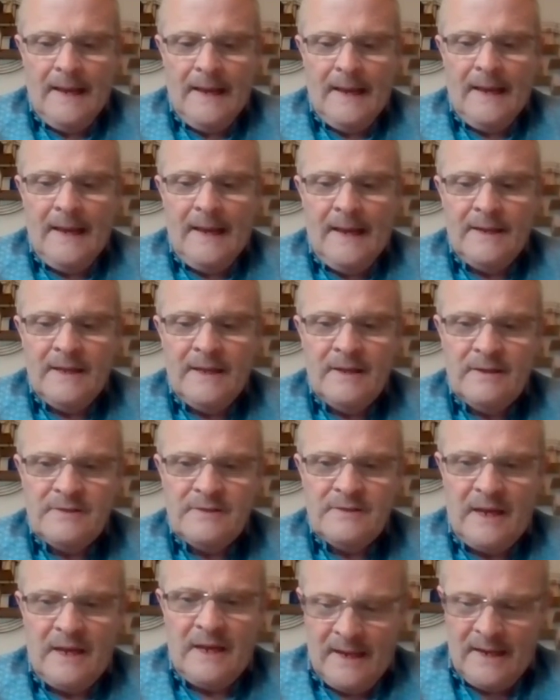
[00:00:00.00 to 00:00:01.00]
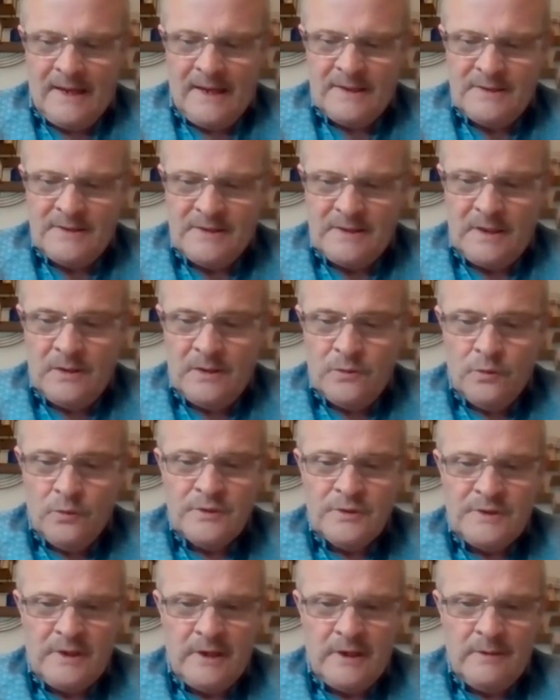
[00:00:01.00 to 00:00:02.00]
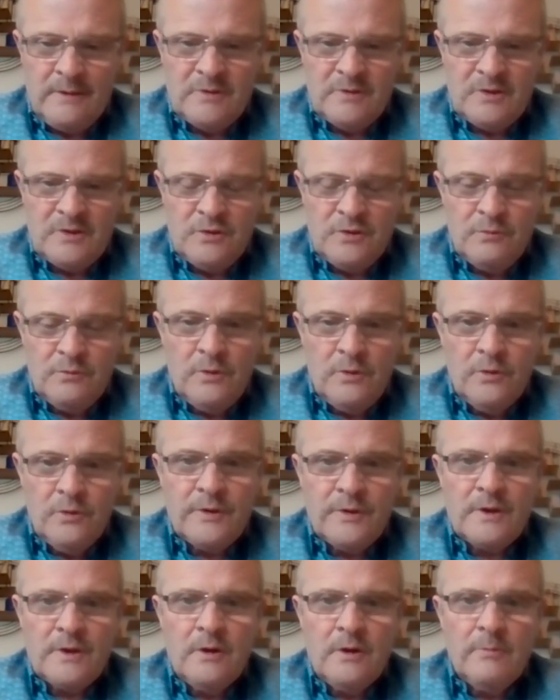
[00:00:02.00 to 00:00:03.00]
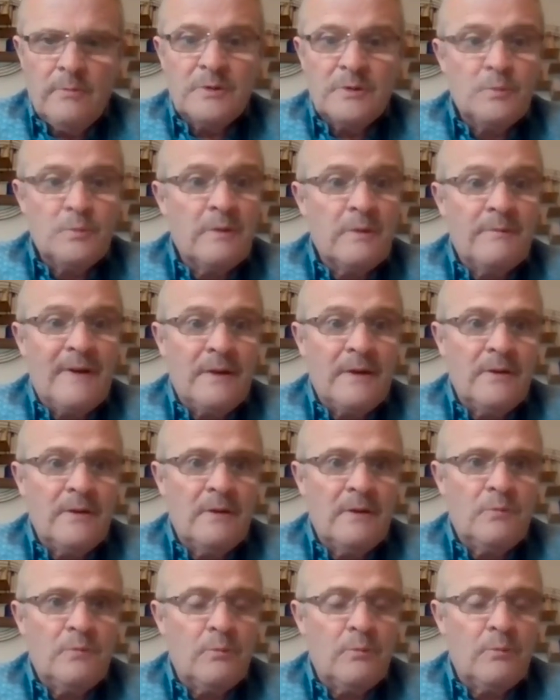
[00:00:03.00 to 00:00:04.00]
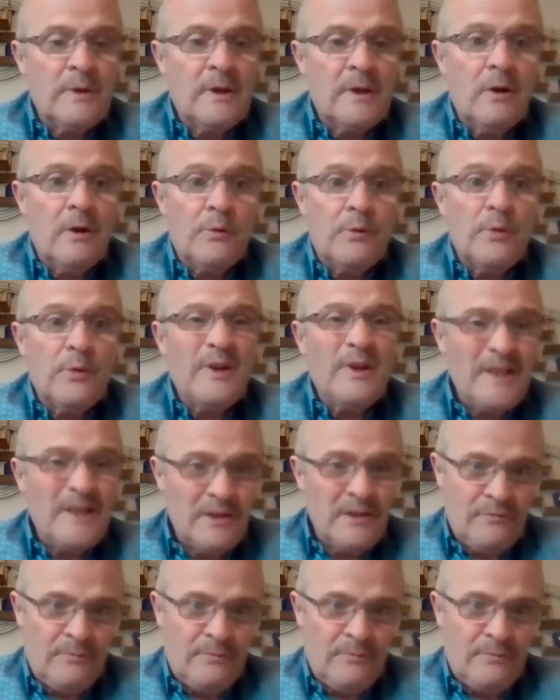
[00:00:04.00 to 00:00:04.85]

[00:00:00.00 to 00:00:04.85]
And as in those times, as you will know, the Cowboys would have had what we call a relief